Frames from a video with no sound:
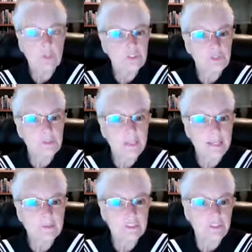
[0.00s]
Would you be
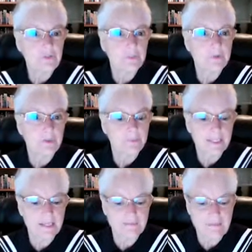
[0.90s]
able to
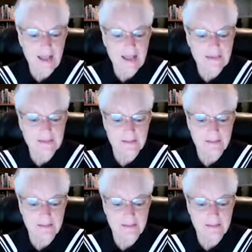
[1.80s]
appropriately advise